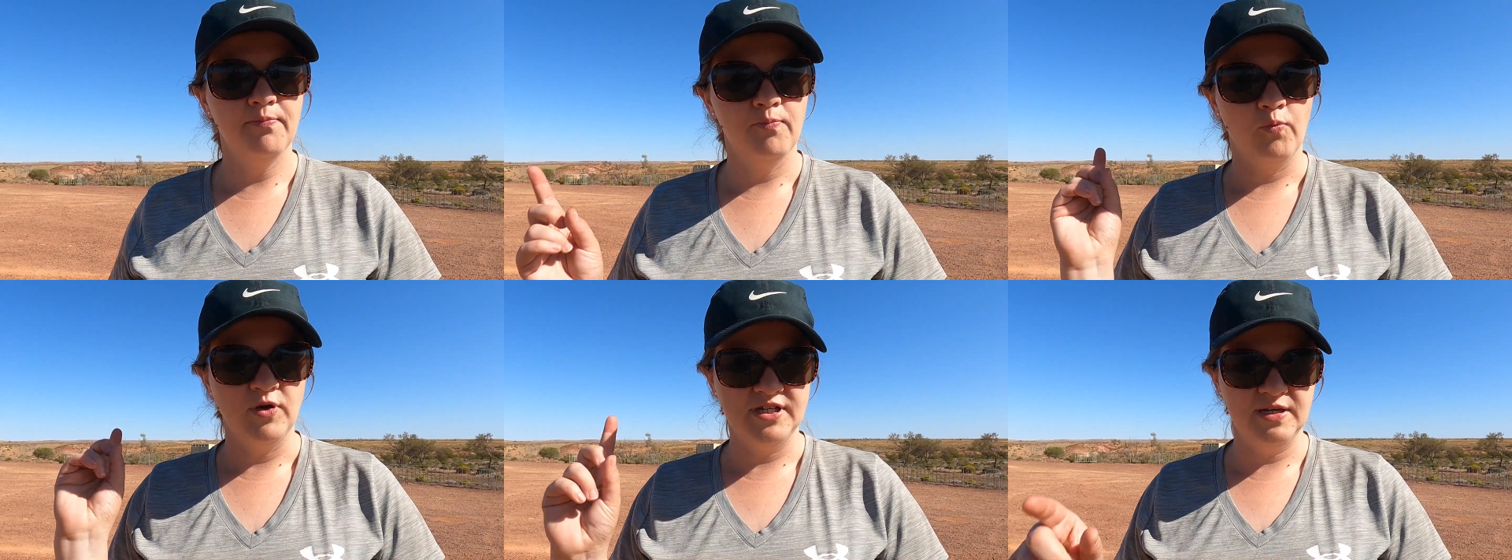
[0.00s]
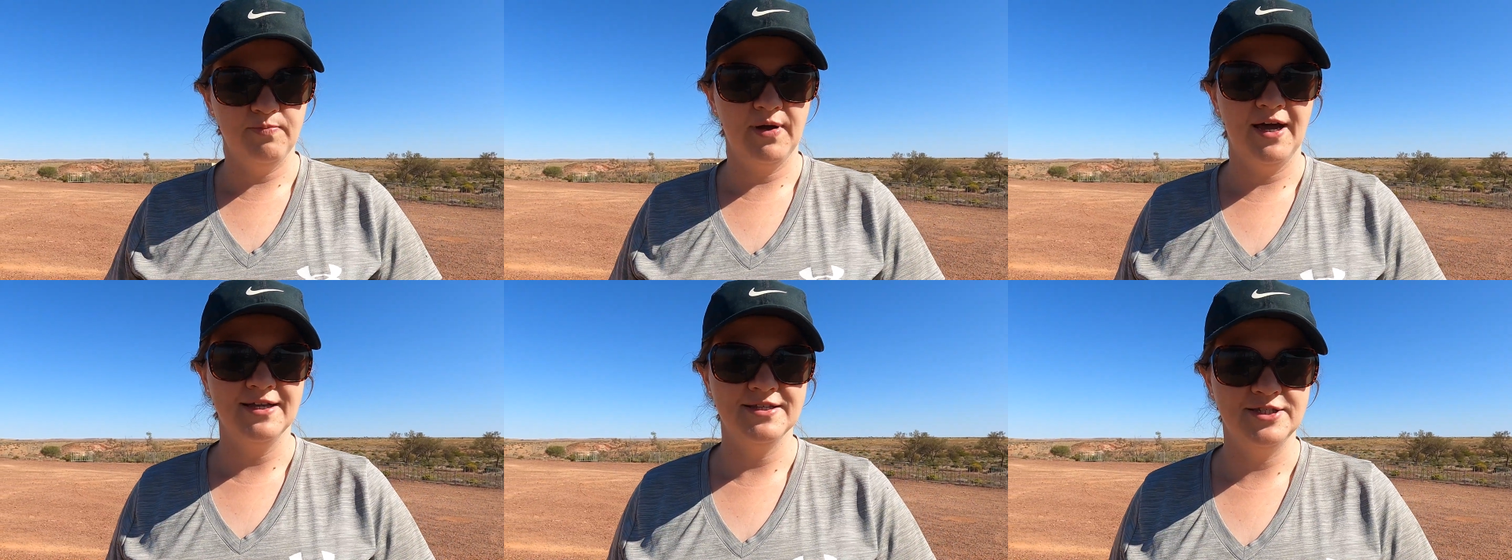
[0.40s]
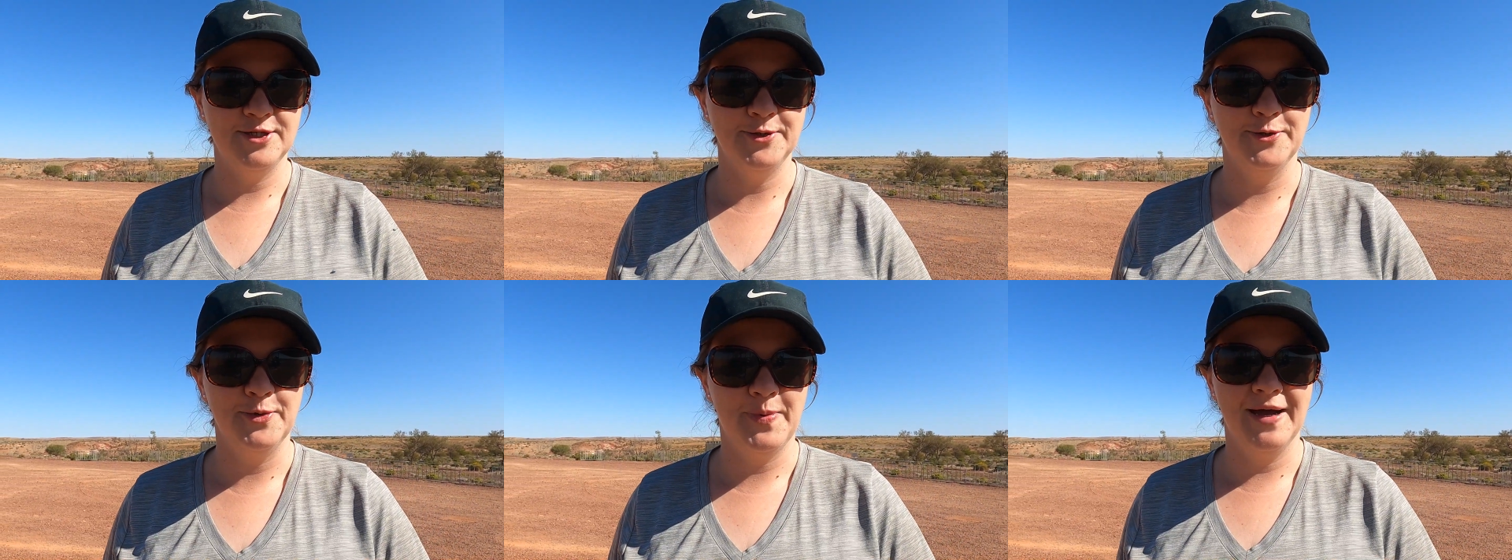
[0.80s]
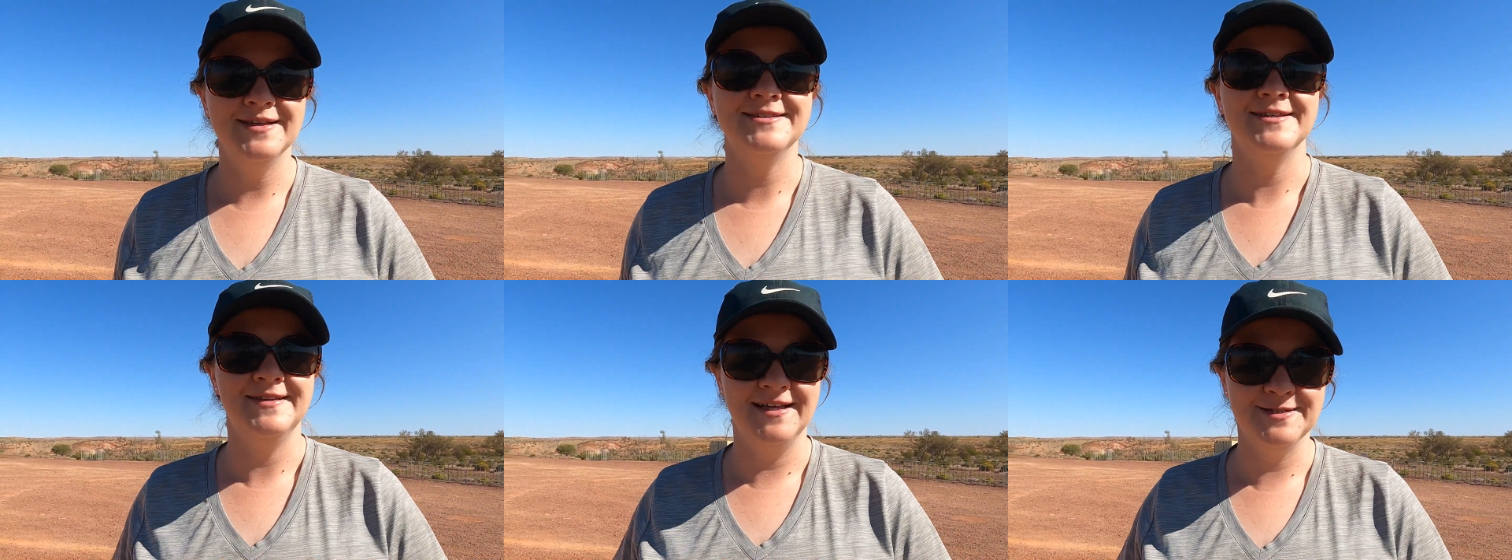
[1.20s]
We did pass a tour
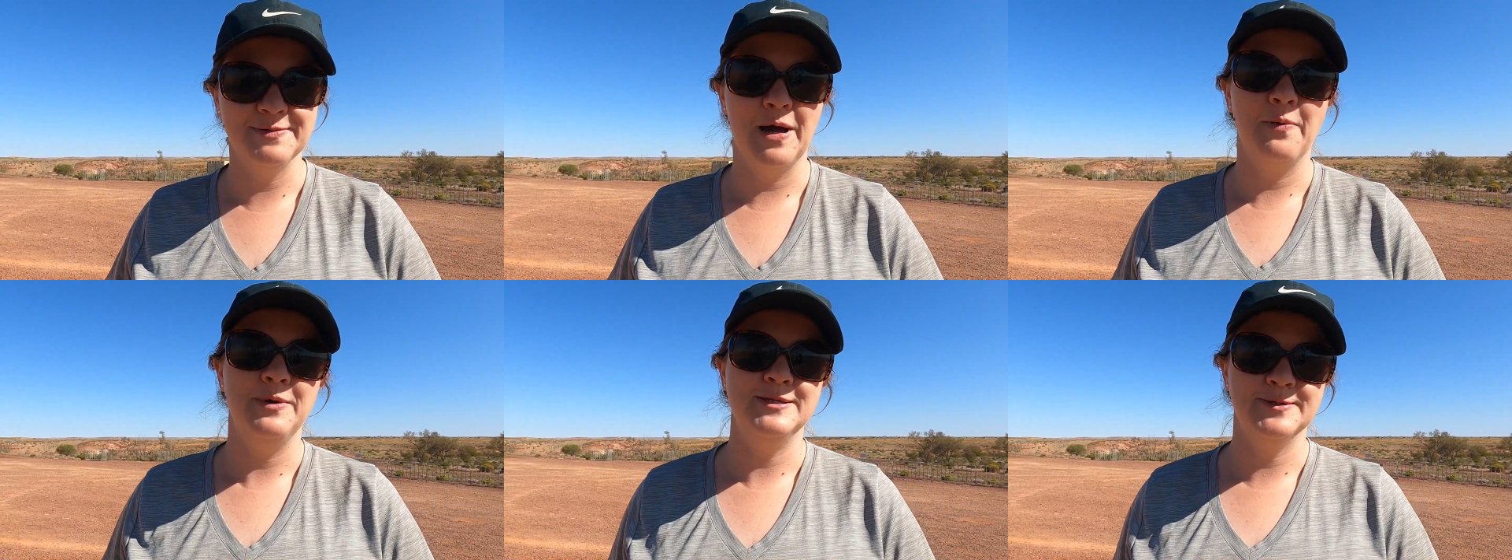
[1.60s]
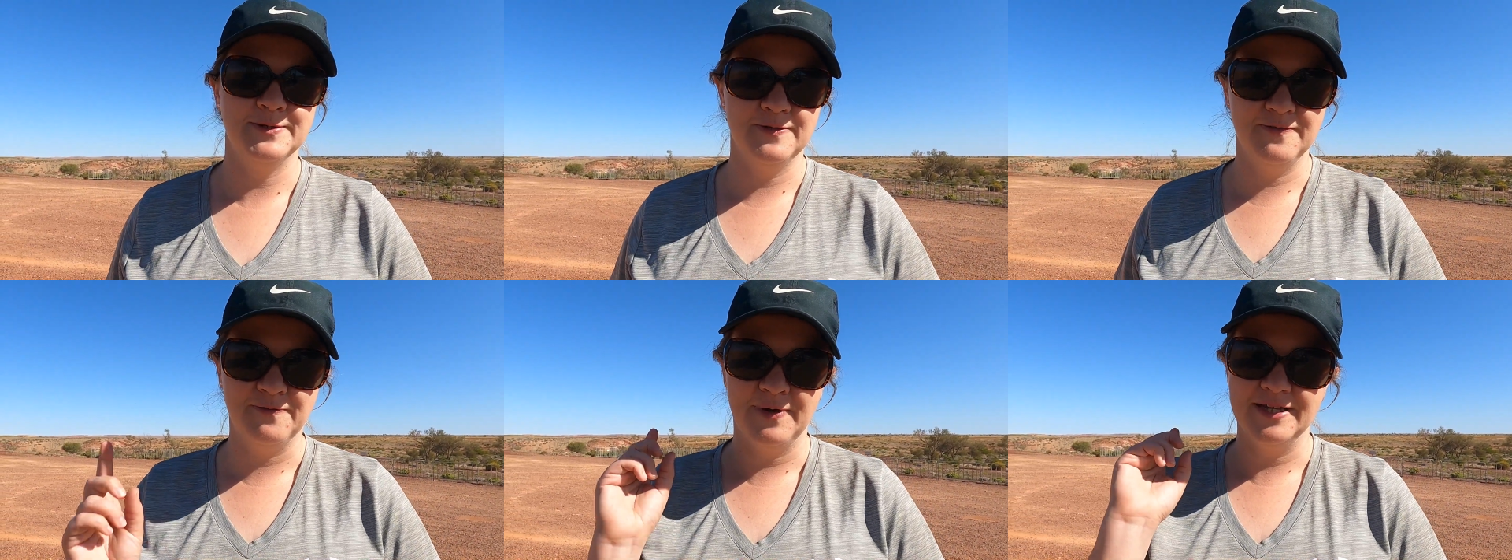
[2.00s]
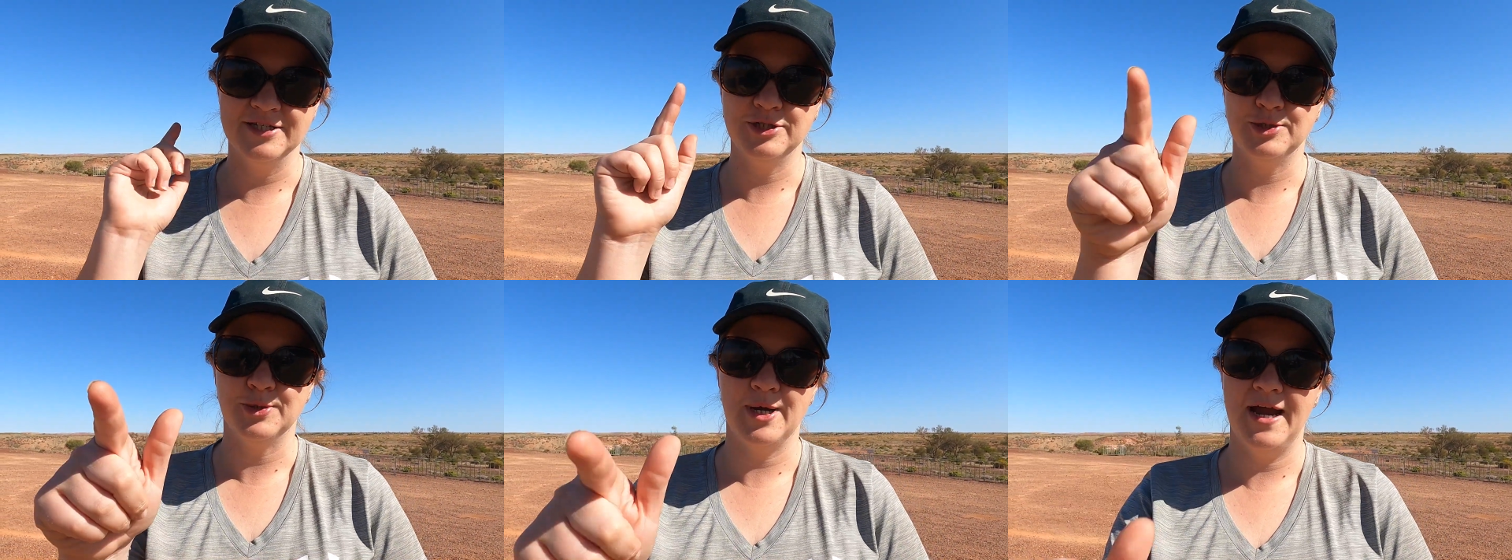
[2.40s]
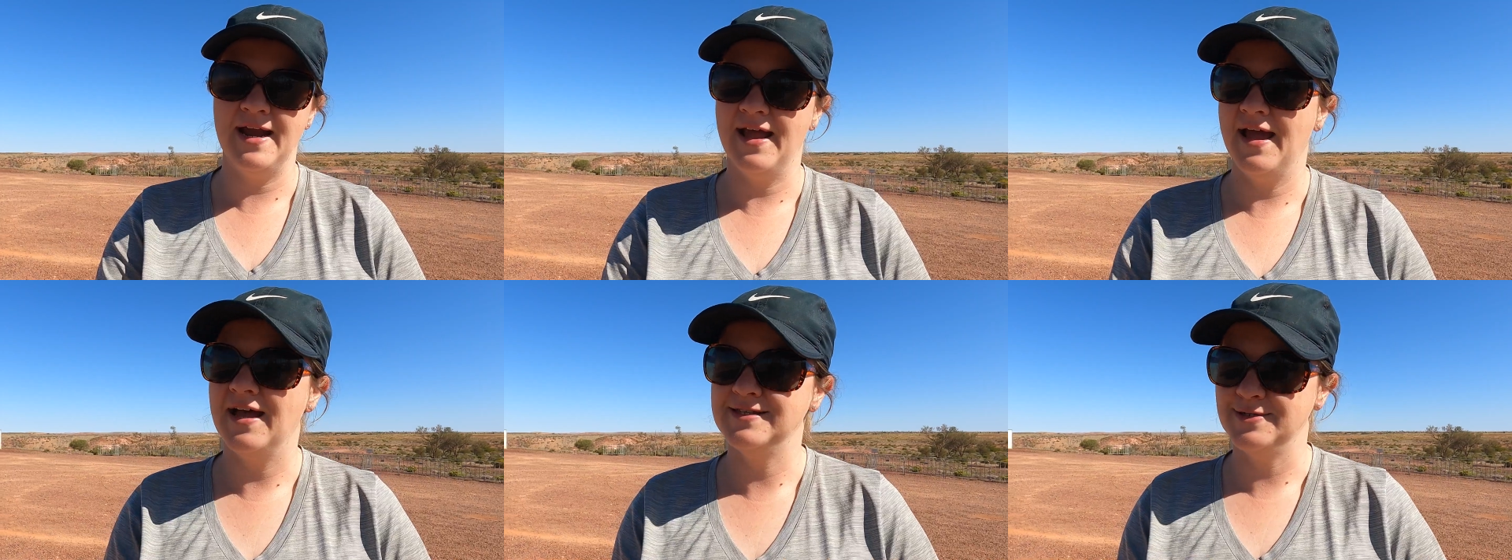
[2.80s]
bus, so that's why we sort of went straight
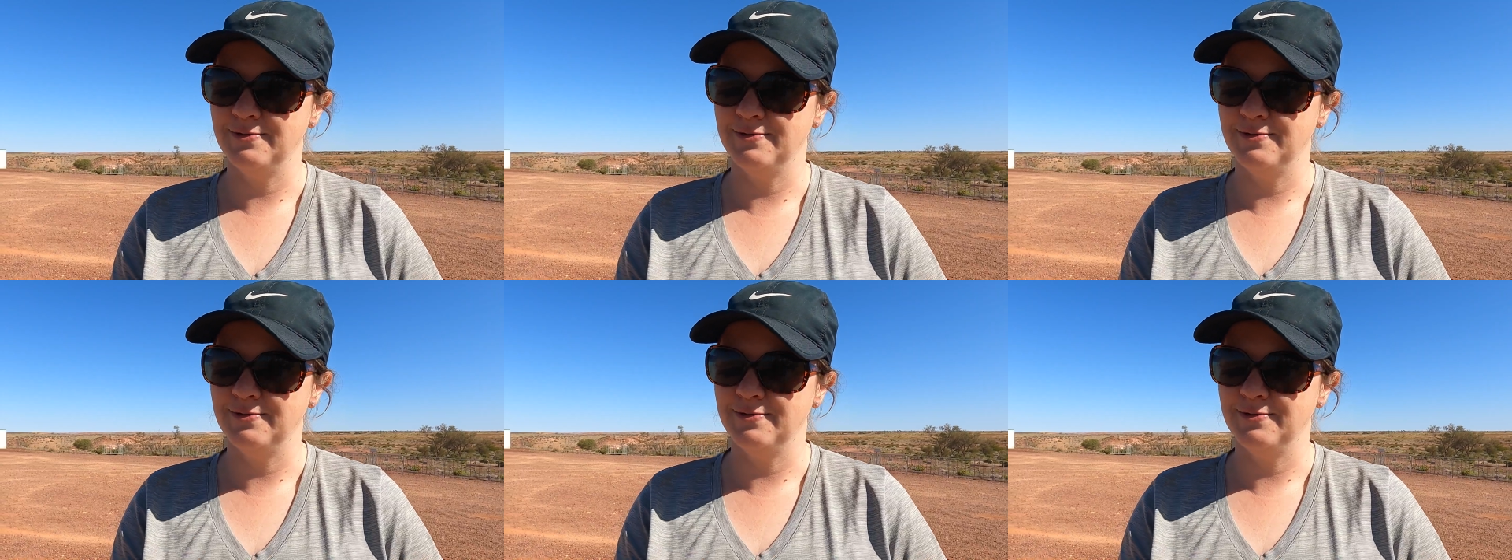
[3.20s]
out.